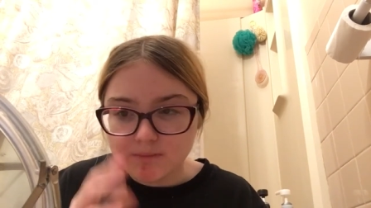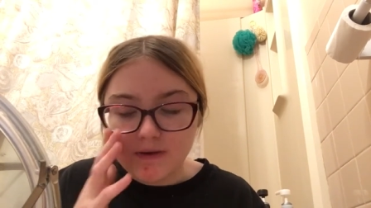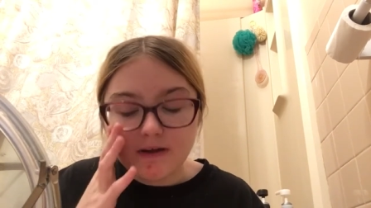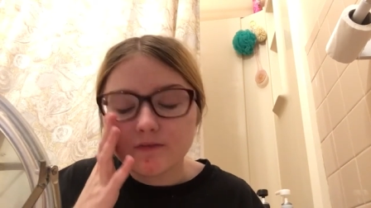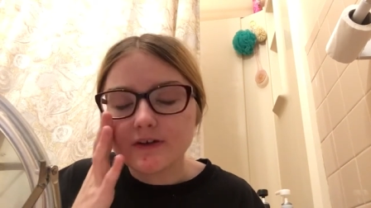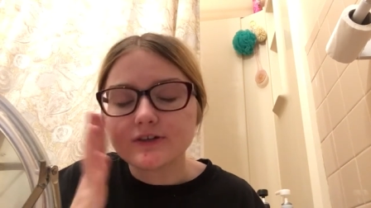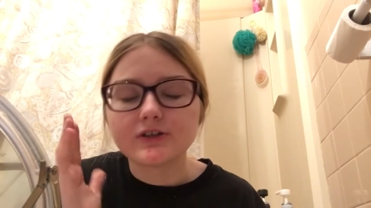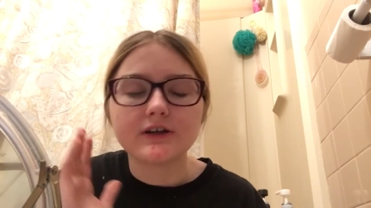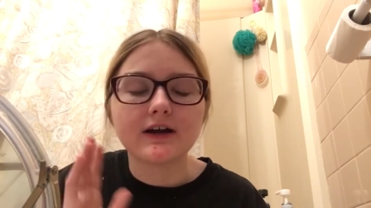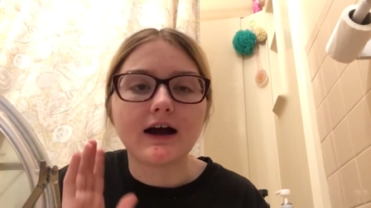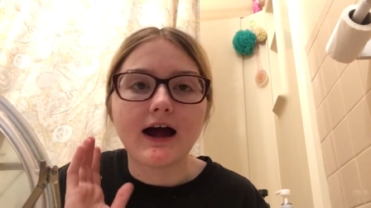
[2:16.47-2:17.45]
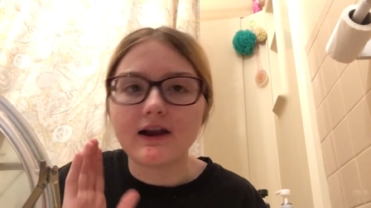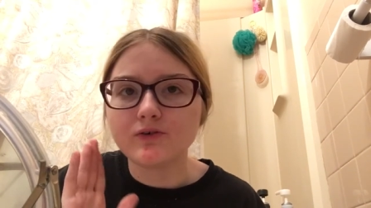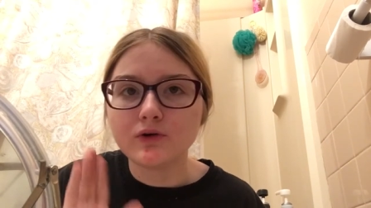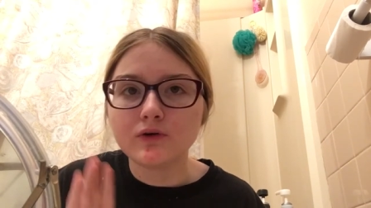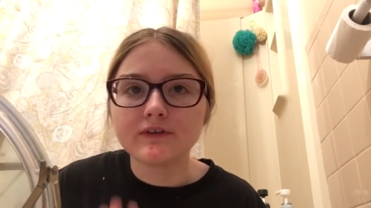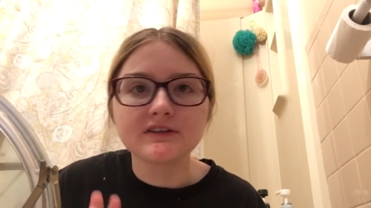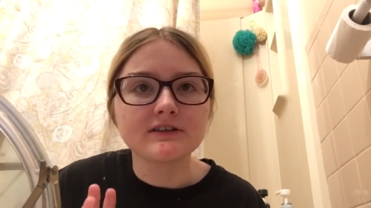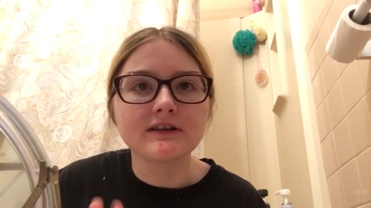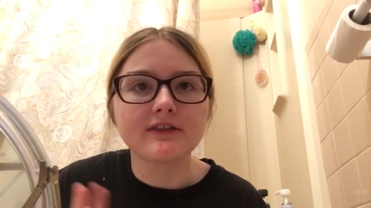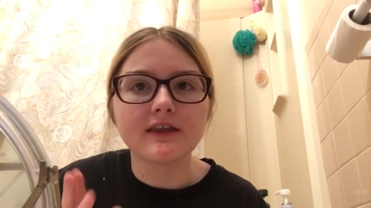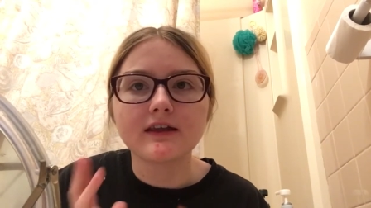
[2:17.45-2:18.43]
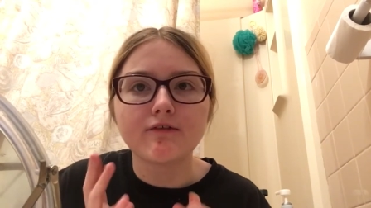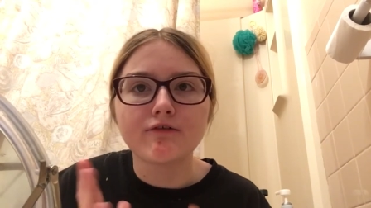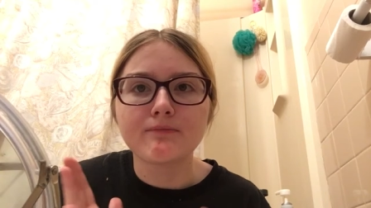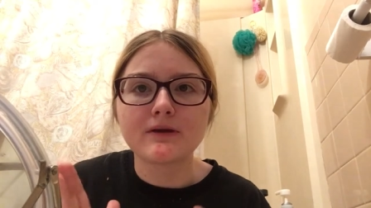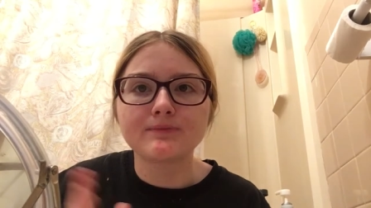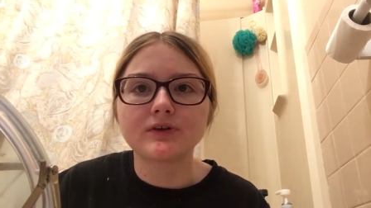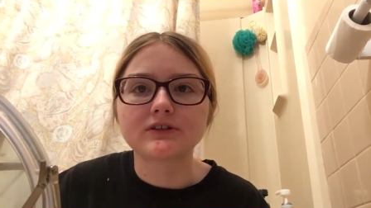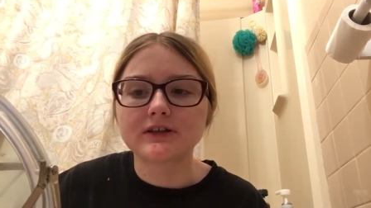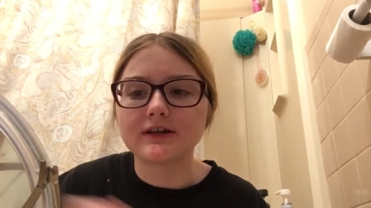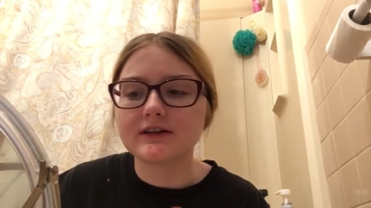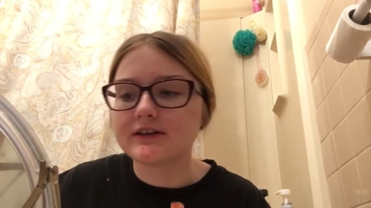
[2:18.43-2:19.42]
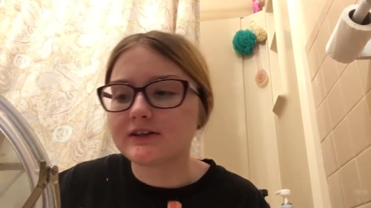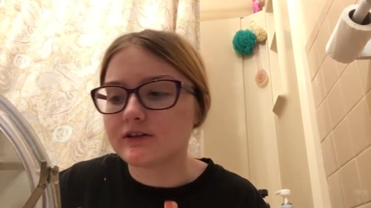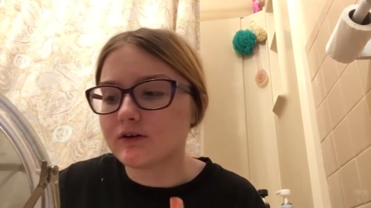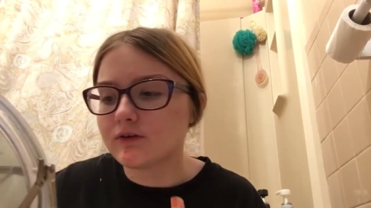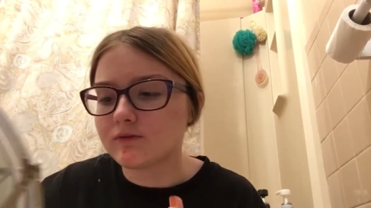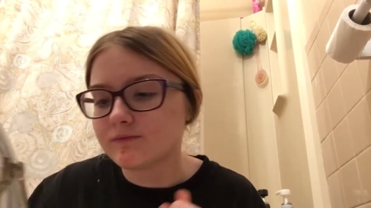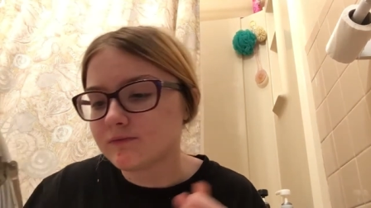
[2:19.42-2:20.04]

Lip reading: But anyway, so yeah, I don't know if this is a thing, other people have done this, so